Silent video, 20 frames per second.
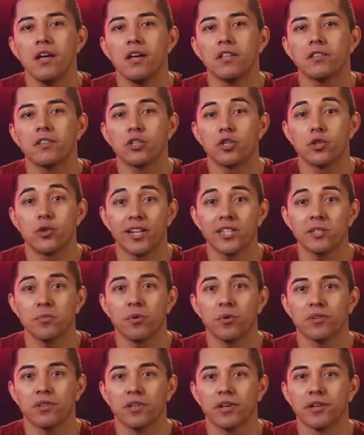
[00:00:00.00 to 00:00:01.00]
The
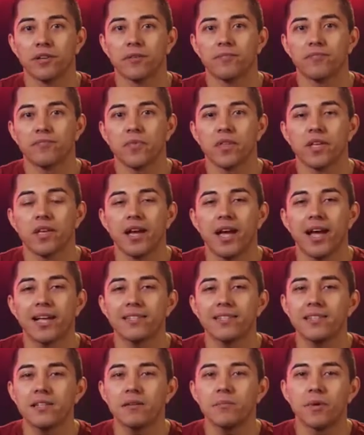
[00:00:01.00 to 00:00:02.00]
transport layer
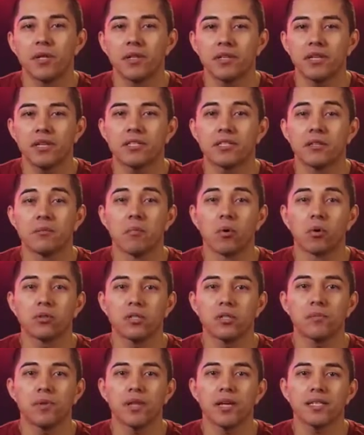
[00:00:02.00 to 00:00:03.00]
has the ability to
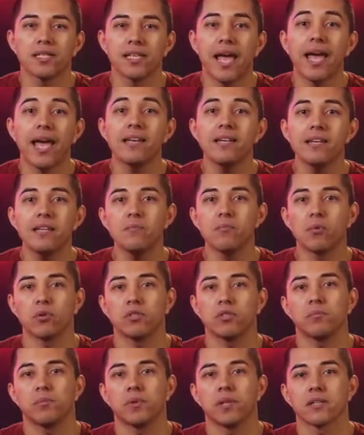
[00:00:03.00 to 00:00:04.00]
multiplex and
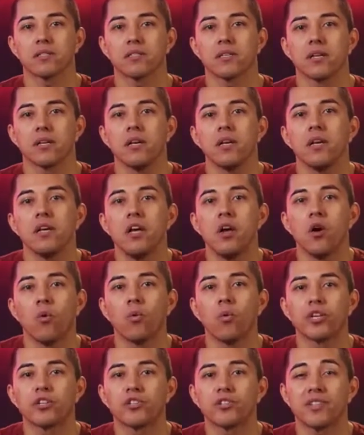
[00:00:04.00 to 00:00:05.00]
demultiplex,
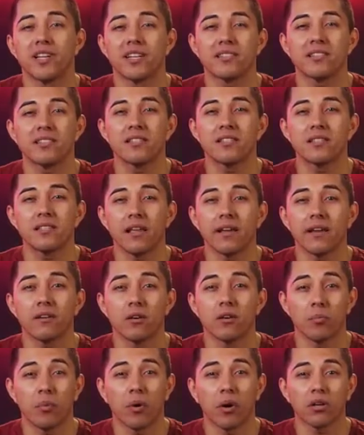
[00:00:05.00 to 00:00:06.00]
which sets this layer
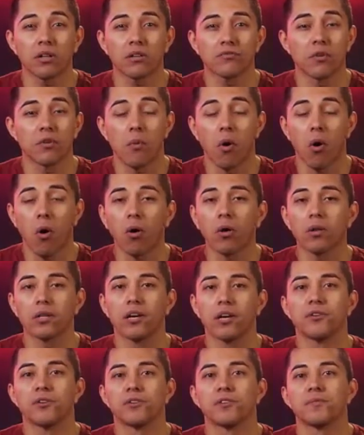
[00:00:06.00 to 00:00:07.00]
apart from all
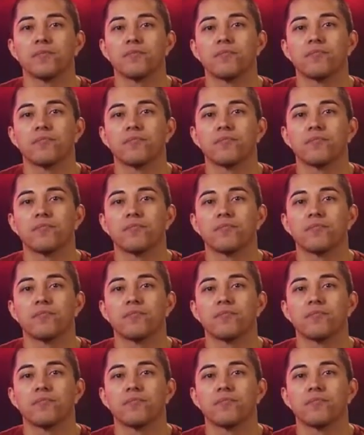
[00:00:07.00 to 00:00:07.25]
others.